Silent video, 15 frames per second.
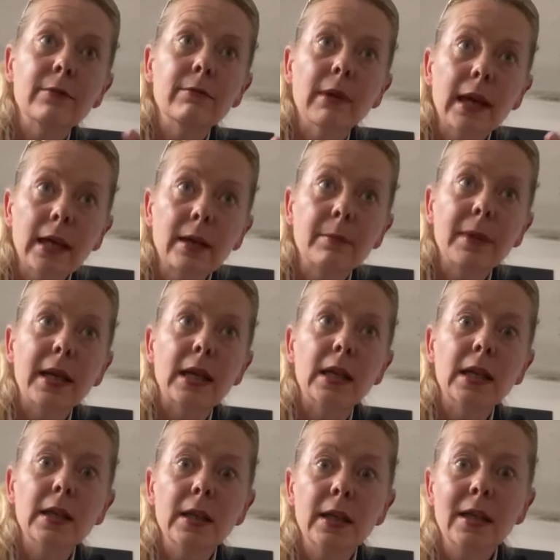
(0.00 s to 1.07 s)

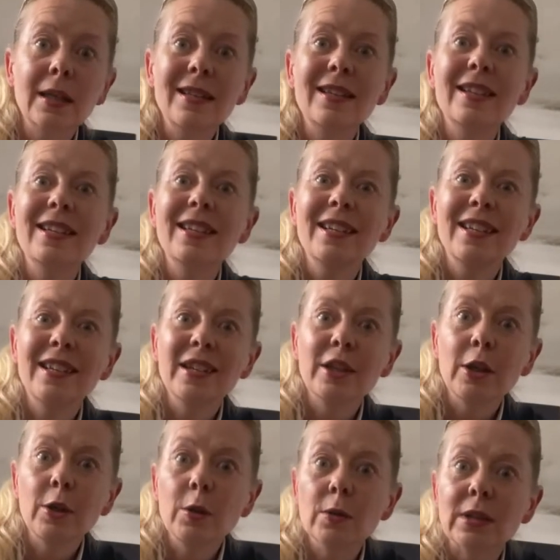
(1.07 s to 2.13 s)
recommend
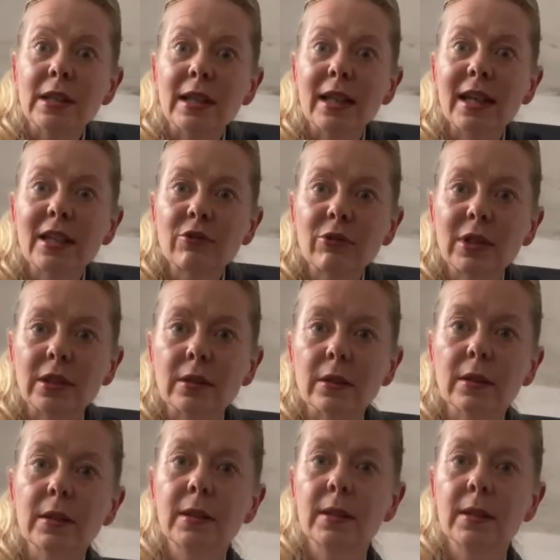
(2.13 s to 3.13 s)
using an electrician,